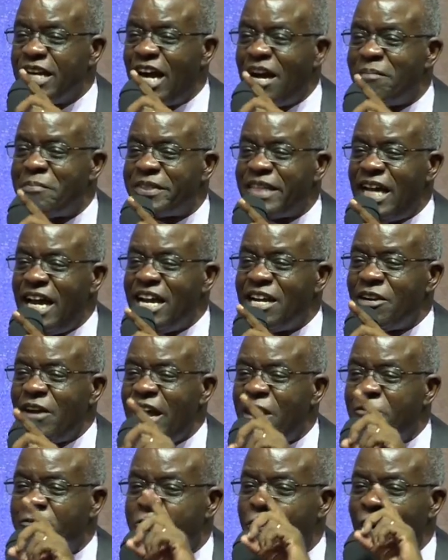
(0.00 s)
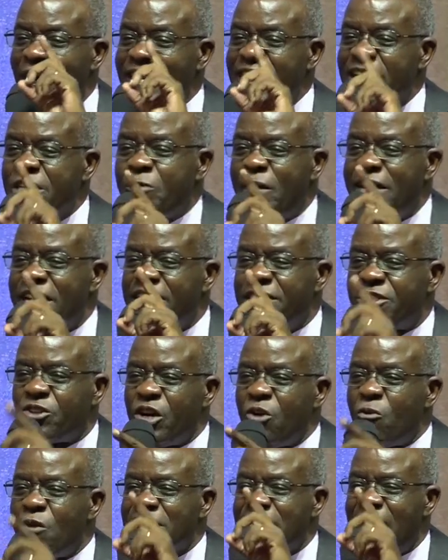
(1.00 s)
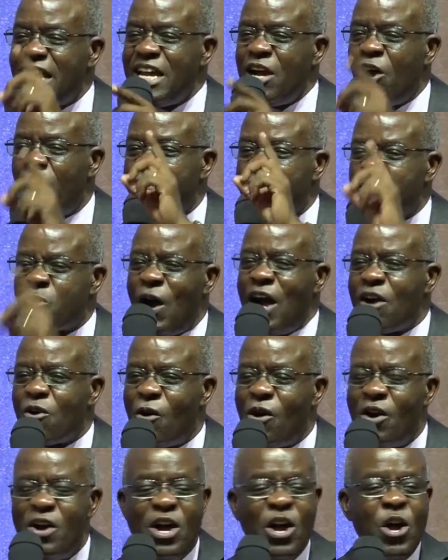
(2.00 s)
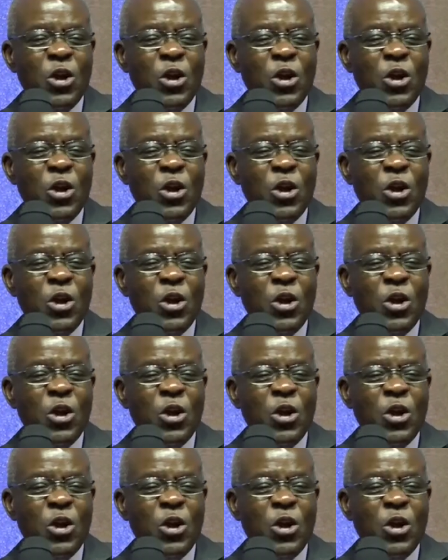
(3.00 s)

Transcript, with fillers: I'm saying if 2023 was a year of struggle,